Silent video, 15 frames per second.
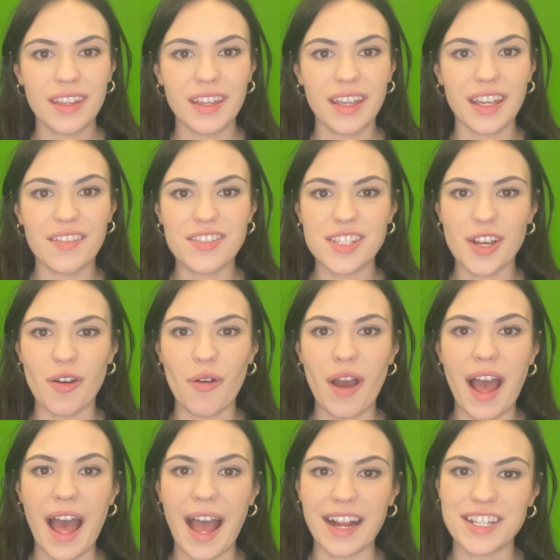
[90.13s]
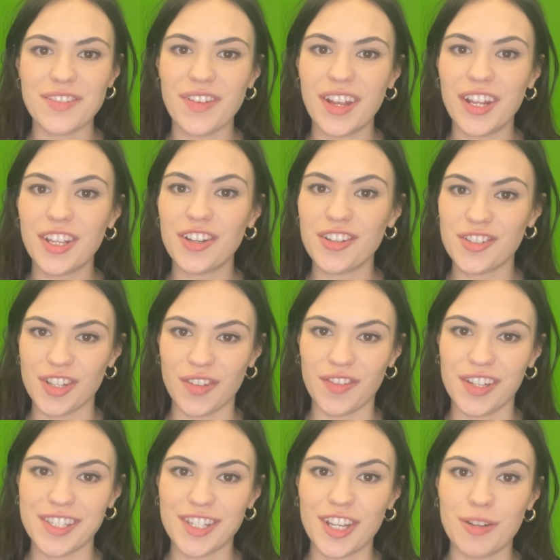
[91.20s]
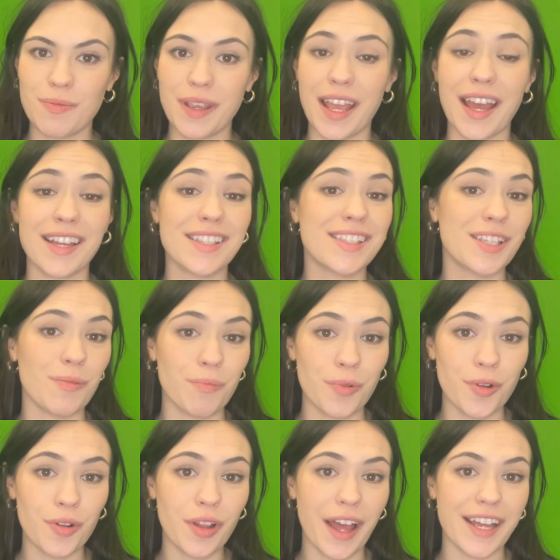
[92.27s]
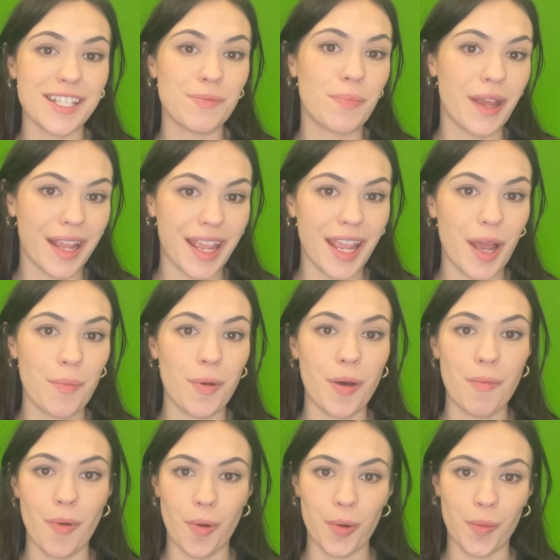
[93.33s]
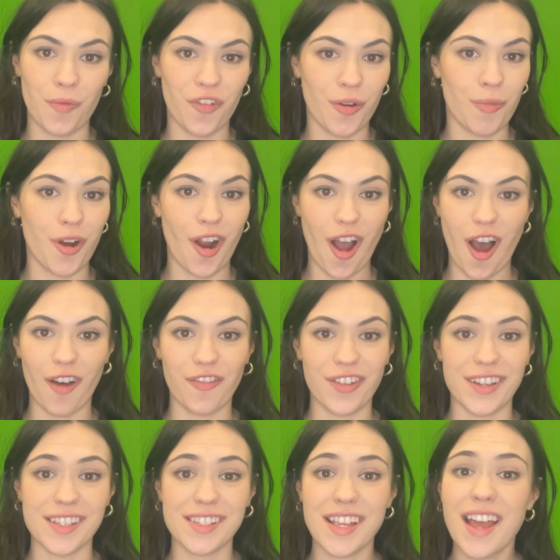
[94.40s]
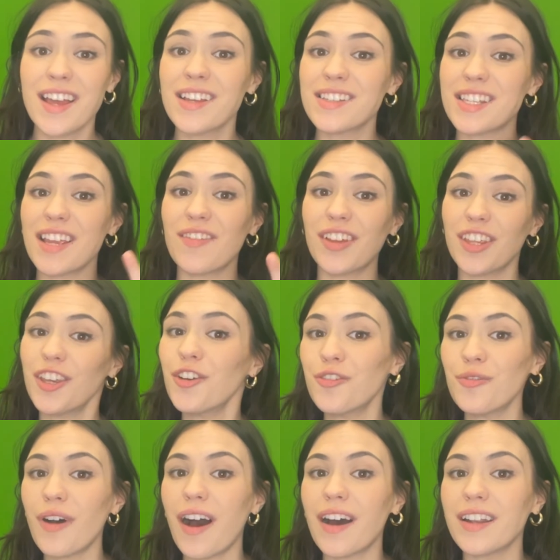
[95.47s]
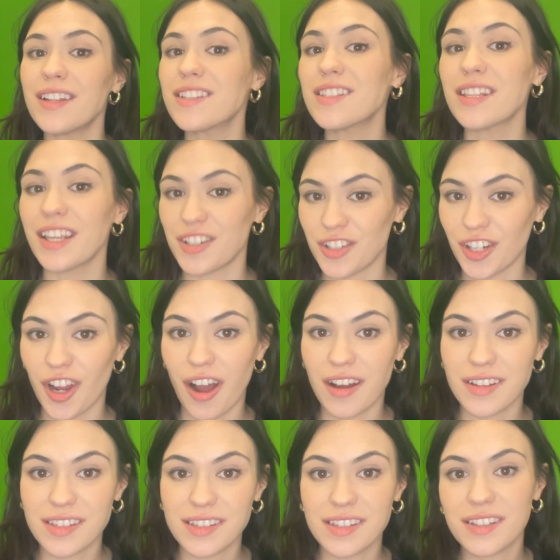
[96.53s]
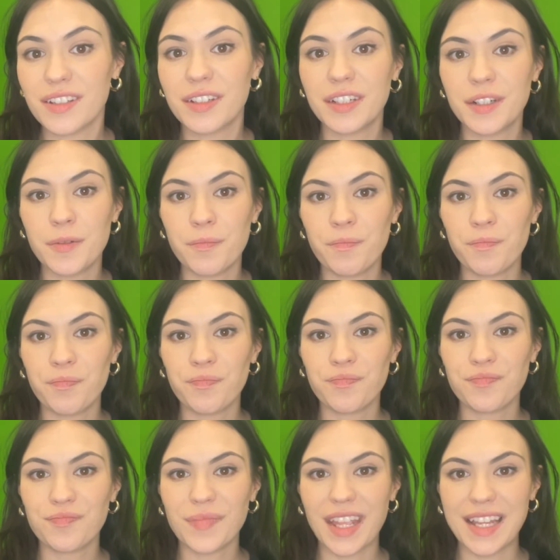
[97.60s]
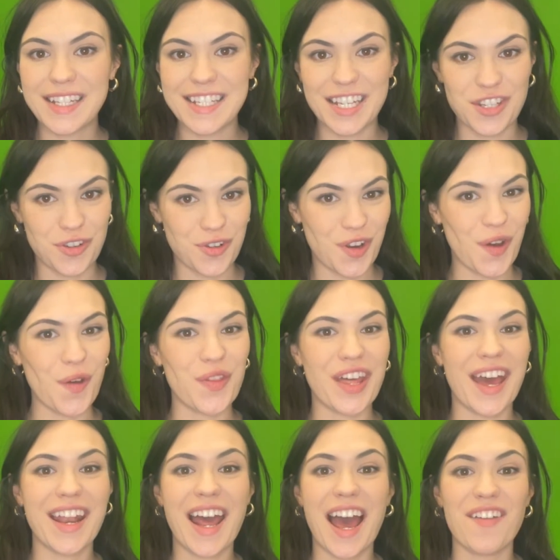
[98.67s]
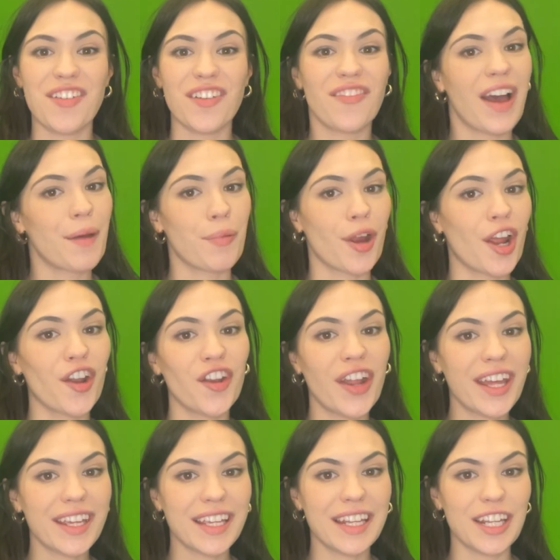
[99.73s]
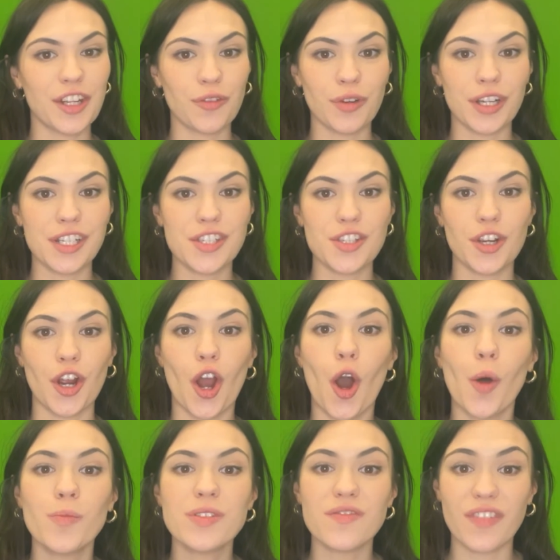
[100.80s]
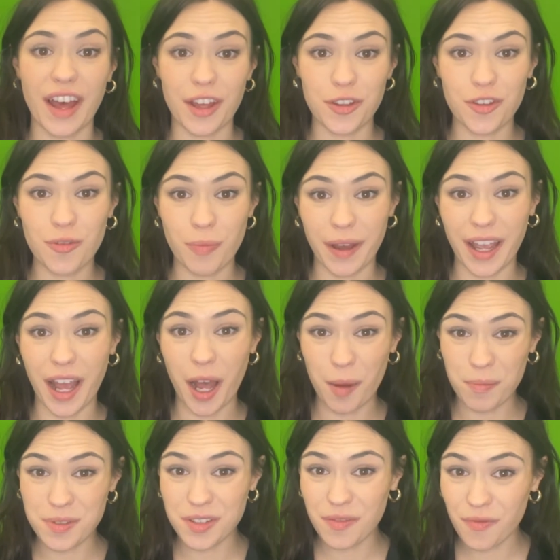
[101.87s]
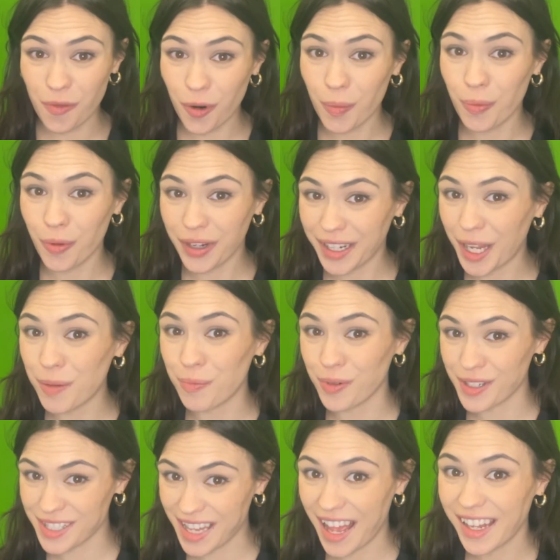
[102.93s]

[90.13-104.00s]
If so, activating your service could be as simple as picking up a modem from our office, saving you on installation costs. Did you know that having fiber internet can increase your home's value by up to 4.9%?